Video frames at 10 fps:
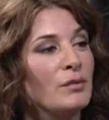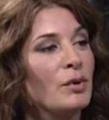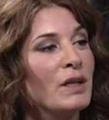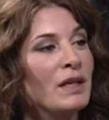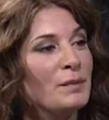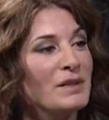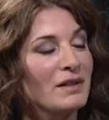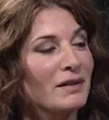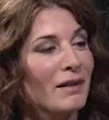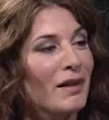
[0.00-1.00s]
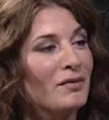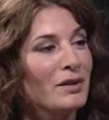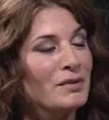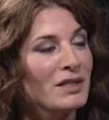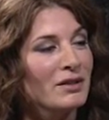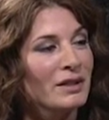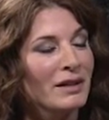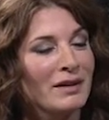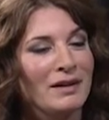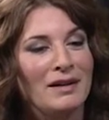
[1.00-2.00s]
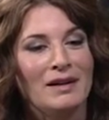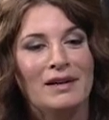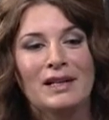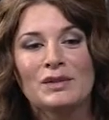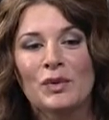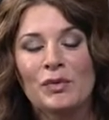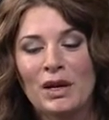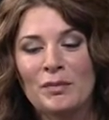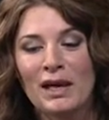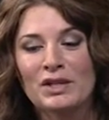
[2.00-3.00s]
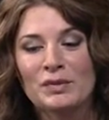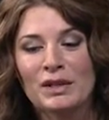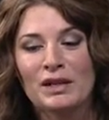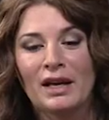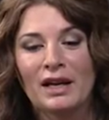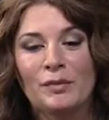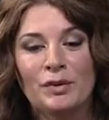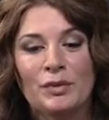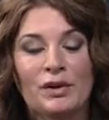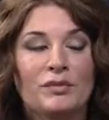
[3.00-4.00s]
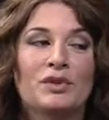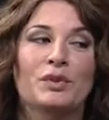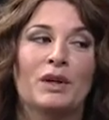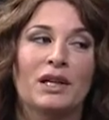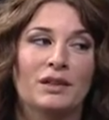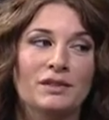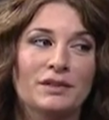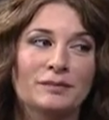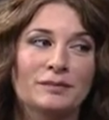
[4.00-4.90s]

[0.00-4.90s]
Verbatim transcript: Murray Gibson. I okay. love him dearly. Okay. He's with Red Management, and I've been with him for 20 years.